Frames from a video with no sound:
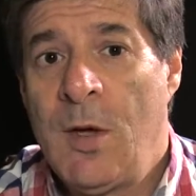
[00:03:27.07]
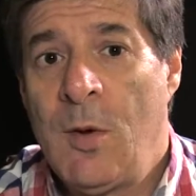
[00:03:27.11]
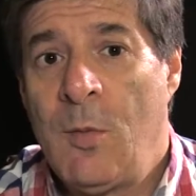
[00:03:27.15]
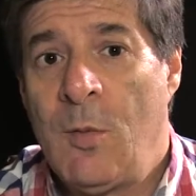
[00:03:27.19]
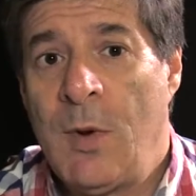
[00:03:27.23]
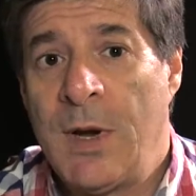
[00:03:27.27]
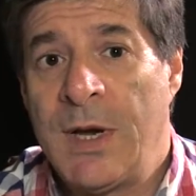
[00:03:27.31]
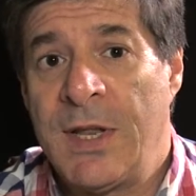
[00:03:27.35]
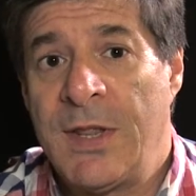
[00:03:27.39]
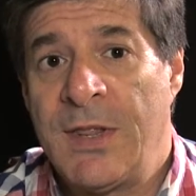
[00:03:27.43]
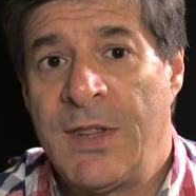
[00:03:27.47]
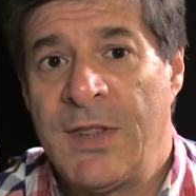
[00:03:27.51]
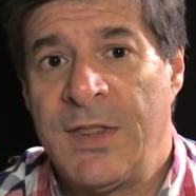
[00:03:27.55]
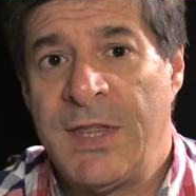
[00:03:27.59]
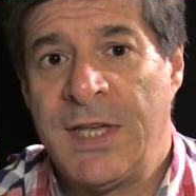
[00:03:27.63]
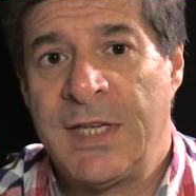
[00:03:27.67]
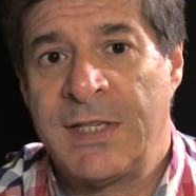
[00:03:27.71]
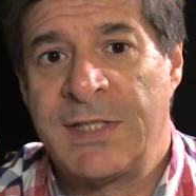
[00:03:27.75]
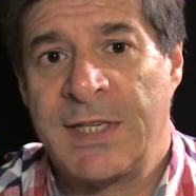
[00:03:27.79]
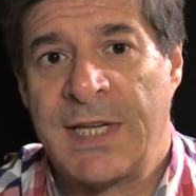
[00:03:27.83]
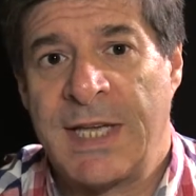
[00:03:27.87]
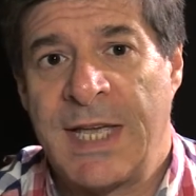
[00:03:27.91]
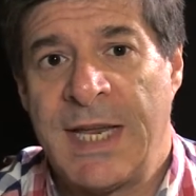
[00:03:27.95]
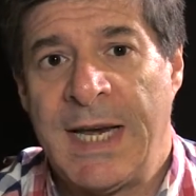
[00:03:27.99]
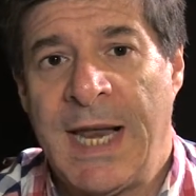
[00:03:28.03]
one of the things
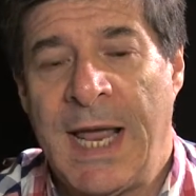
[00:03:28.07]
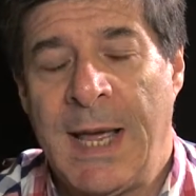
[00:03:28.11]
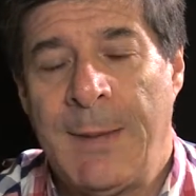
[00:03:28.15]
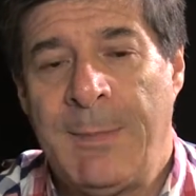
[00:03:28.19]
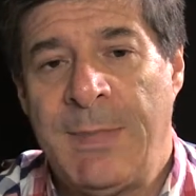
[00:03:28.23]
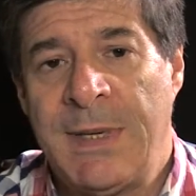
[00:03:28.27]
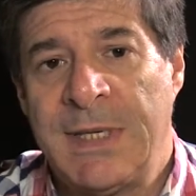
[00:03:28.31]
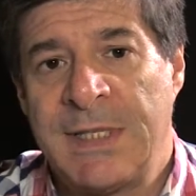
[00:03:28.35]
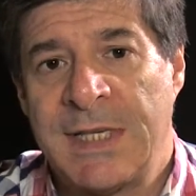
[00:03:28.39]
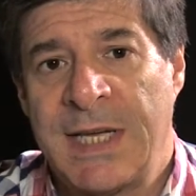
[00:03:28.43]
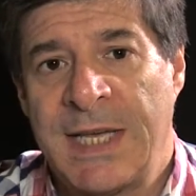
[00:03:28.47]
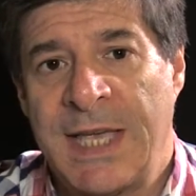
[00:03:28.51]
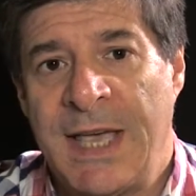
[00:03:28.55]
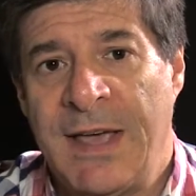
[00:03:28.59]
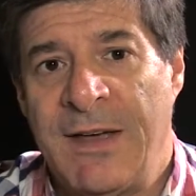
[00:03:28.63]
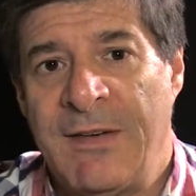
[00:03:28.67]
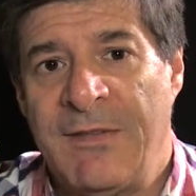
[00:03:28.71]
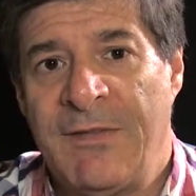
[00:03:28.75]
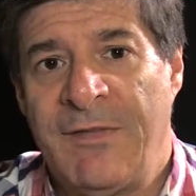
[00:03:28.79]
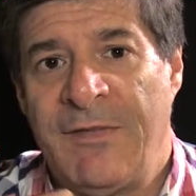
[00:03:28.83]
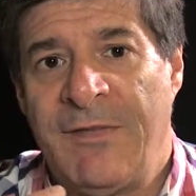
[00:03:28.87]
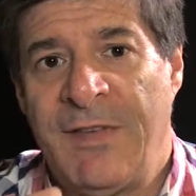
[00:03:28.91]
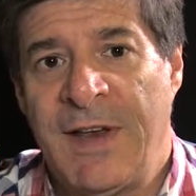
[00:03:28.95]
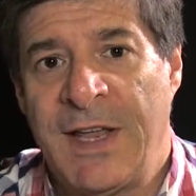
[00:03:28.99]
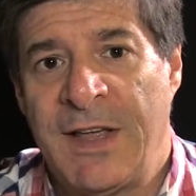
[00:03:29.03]
that can happen is I
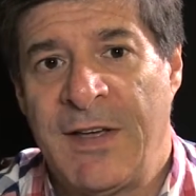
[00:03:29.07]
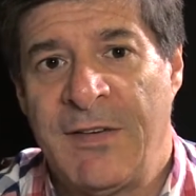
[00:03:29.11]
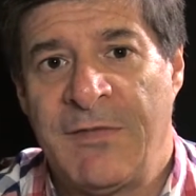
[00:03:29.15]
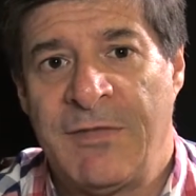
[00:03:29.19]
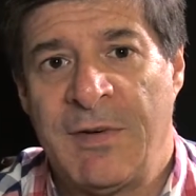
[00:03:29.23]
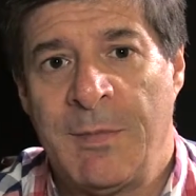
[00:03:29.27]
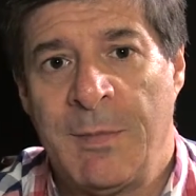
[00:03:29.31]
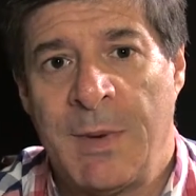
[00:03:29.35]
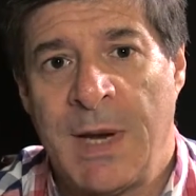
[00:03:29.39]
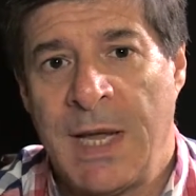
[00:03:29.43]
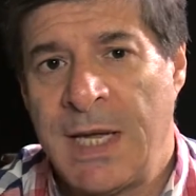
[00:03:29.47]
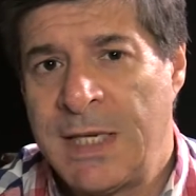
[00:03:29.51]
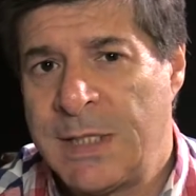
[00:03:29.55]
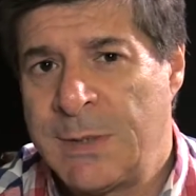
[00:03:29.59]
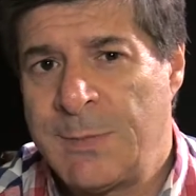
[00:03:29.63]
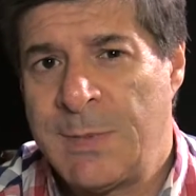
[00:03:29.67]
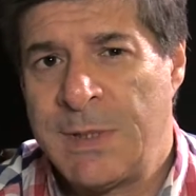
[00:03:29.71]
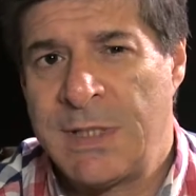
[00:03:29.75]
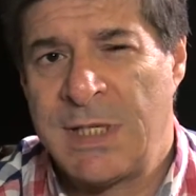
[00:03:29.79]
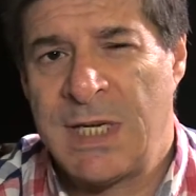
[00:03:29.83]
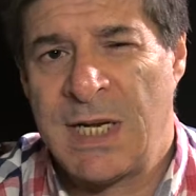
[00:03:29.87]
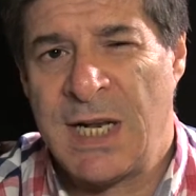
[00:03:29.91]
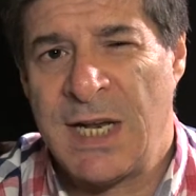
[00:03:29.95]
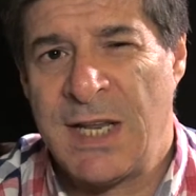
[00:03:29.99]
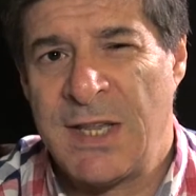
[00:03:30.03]
get flicker from lights,
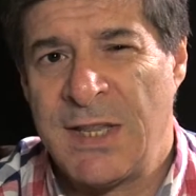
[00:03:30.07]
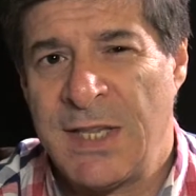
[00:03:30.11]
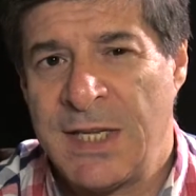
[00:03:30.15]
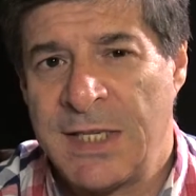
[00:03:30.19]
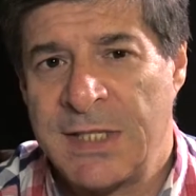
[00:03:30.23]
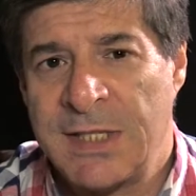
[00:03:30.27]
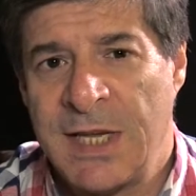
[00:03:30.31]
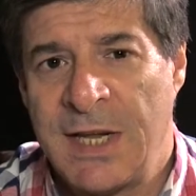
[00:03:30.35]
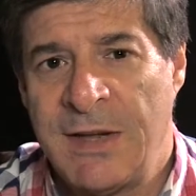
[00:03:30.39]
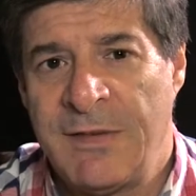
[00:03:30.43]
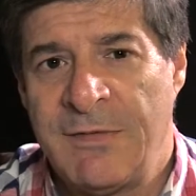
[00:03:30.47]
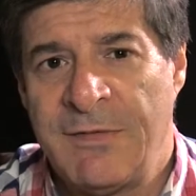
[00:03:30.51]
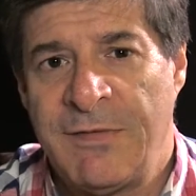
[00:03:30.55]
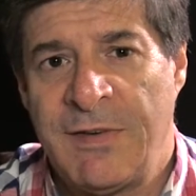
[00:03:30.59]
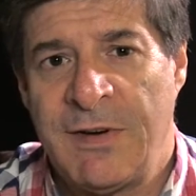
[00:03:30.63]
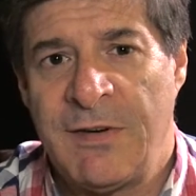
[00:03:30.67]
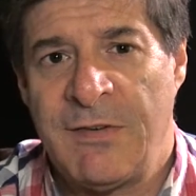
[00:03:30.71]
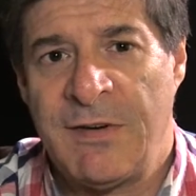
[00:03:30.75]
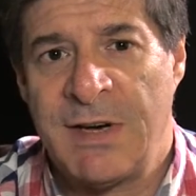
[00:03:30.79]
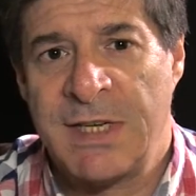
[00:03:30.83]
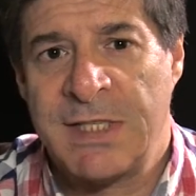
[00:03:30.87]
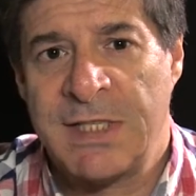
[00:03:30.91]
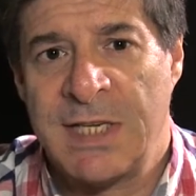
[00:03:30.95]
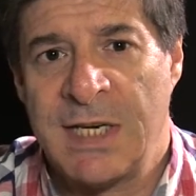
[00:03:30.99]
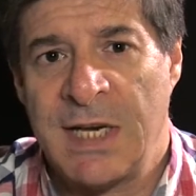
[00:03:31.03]
particularly things like
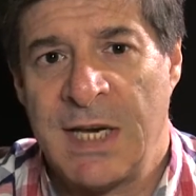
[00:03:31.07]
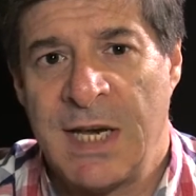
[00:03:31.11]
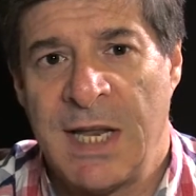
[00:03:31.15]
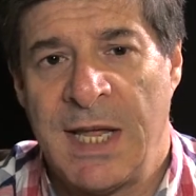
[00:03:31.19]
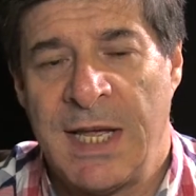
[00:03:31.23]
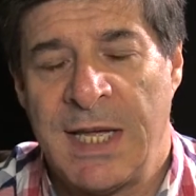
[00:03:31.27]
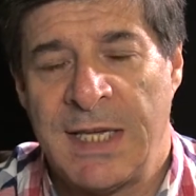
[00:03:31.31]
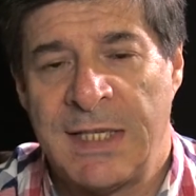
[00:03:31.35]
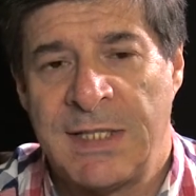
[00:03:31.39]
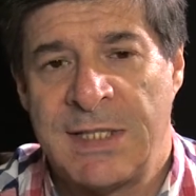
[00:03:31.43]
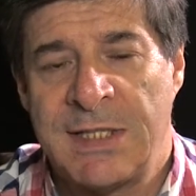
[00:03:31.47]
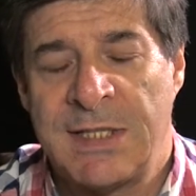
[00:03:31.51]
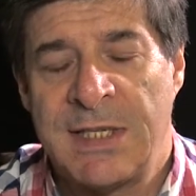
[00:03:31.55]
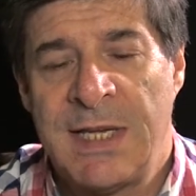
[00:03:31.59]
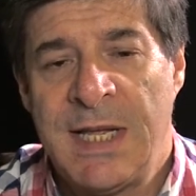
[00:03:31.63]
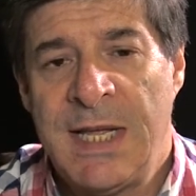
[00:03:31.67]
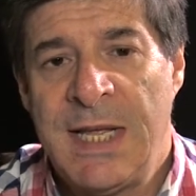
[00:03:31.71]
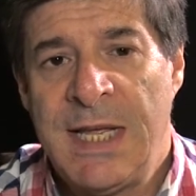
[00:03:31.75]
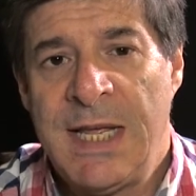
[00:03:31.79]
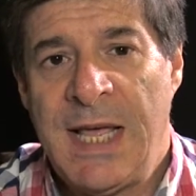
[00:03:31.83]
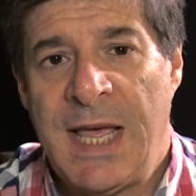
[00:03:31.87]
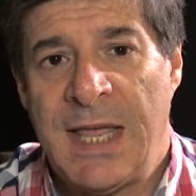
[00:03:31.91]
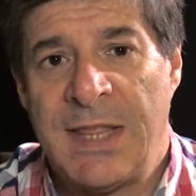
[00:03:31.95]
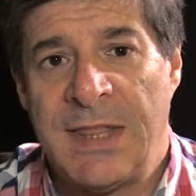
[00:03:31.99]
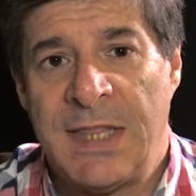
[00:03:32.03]
fluorescent lights
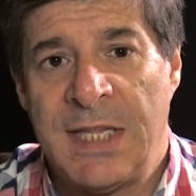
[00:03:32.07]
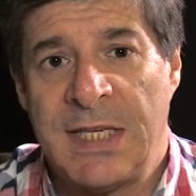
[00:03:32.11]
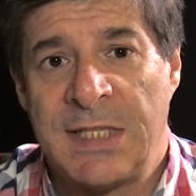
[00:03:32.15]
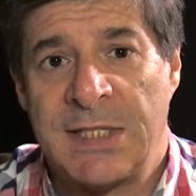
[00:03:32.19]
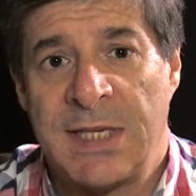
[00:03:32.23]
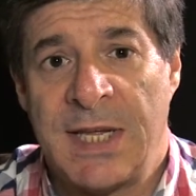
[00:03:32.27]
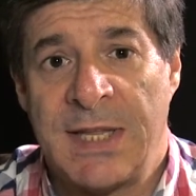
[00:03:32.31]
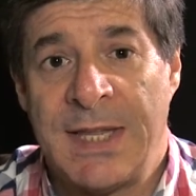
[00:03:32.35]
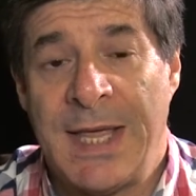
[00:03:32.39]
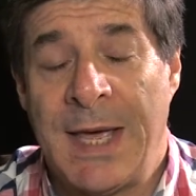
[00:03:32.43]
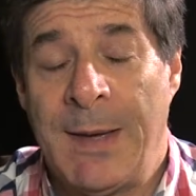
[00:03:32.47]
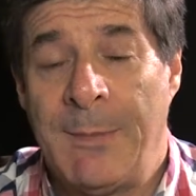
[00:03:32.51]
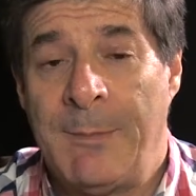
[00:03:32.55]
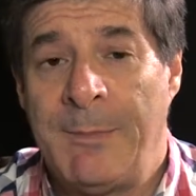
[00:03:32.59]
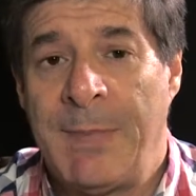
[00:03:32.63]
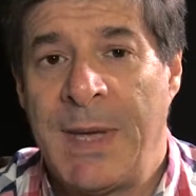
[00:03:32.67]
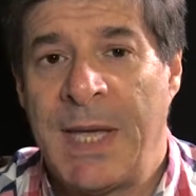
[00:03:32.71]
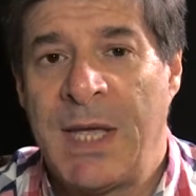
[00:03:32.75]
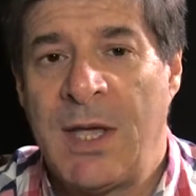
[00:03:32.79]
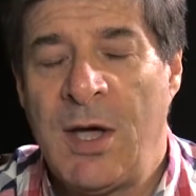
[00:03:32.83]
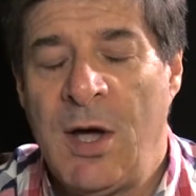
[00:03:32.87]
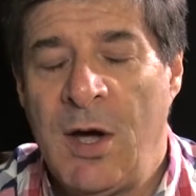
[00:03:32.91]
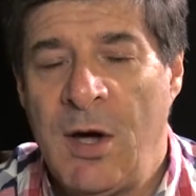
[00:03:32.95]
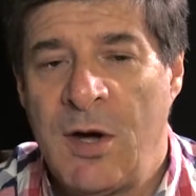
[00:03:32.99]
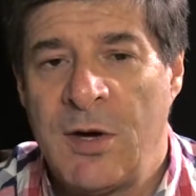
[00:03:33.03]
and things like that,
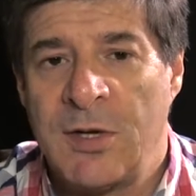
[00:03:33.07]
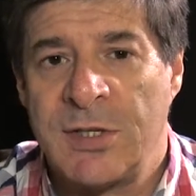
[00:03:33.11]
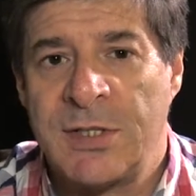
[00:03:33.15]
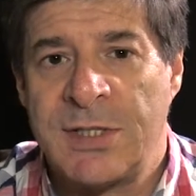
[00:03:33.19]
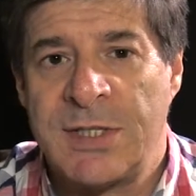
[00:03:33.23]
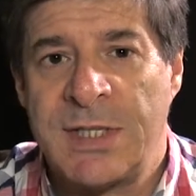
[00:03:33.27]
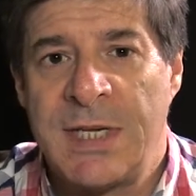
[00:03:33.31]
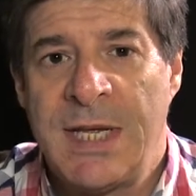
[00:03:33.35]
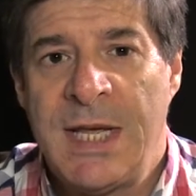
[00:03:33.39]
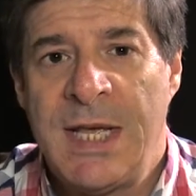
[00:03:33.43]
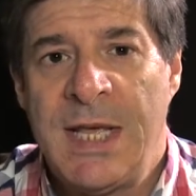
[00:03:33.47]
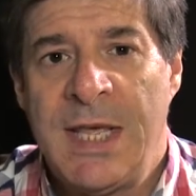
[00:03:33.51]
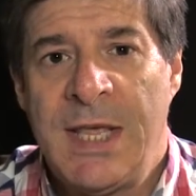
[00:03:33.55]
because